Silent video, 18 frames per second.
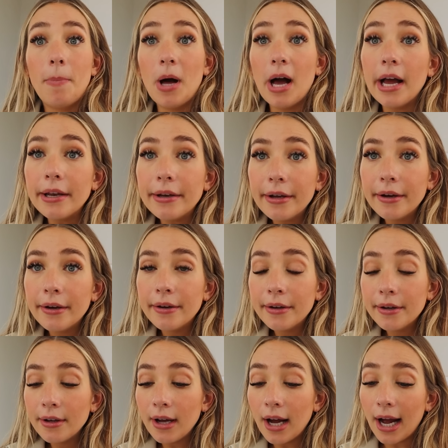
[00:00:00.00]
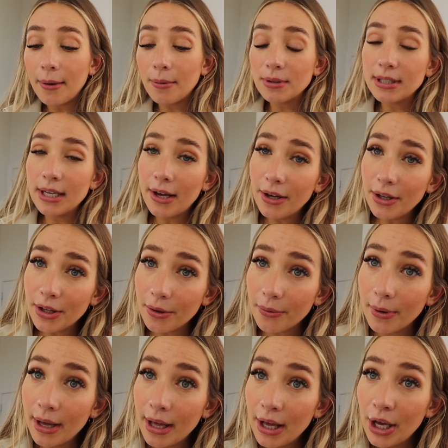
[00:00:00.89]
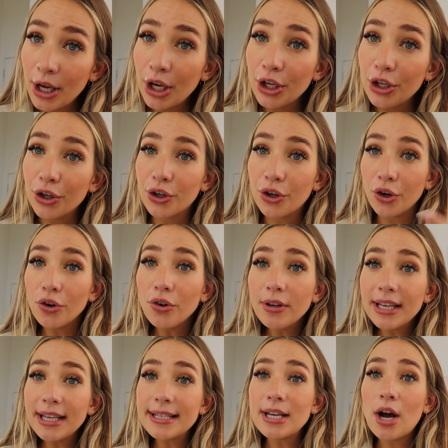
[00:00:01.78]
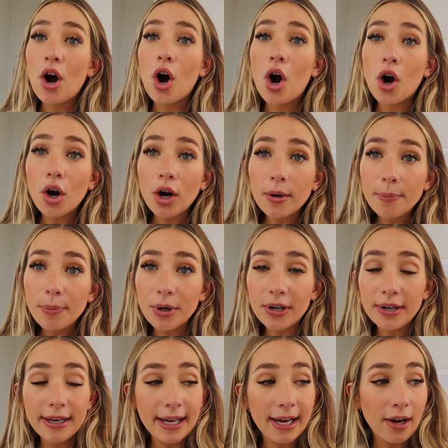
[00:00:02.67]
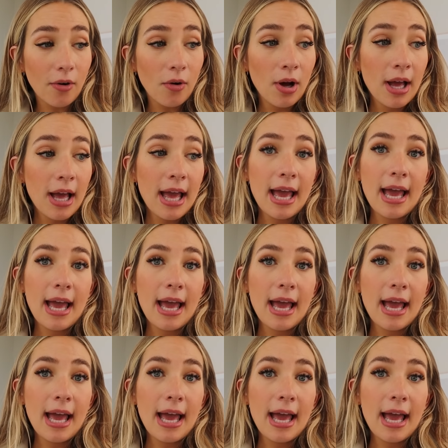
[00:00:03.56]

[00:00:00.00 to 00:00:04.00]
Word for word: but I will tell you, your girl gets heartburn now.